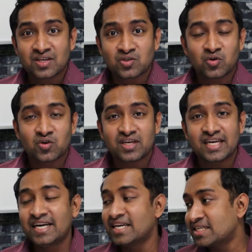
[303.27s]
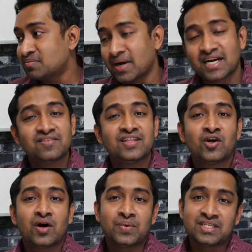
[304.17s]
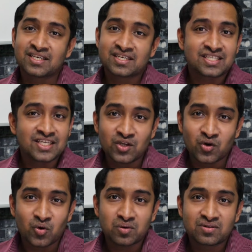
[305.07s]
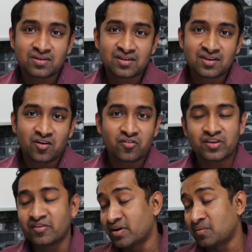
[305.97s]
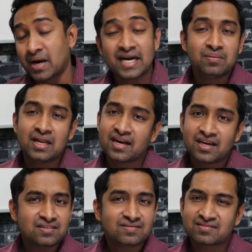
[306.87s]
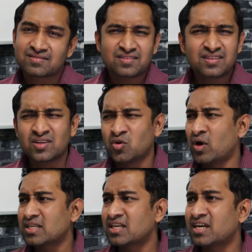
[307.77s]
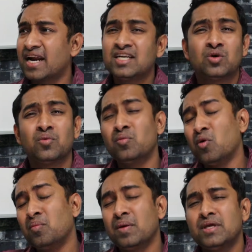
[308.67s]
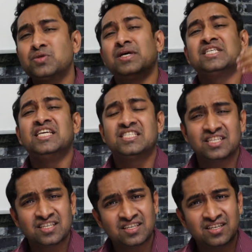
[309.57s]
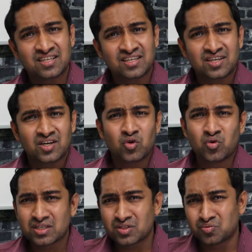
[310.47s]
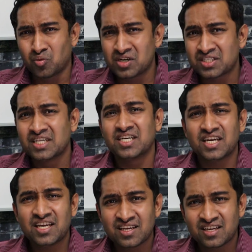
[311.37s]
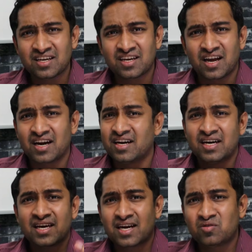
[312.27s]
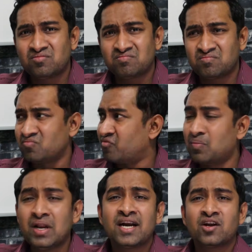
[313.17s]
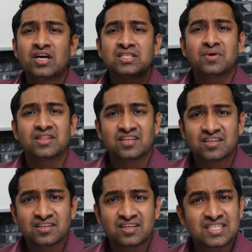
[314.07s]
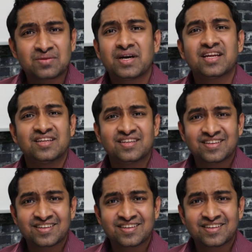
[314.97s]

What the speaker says: So it doesn't matter whether you are pitching a CEO of even a multimillionaire who has a great job, or maybe a specialist, do a small surgery and earning around $1 million a month. Doesn't matter.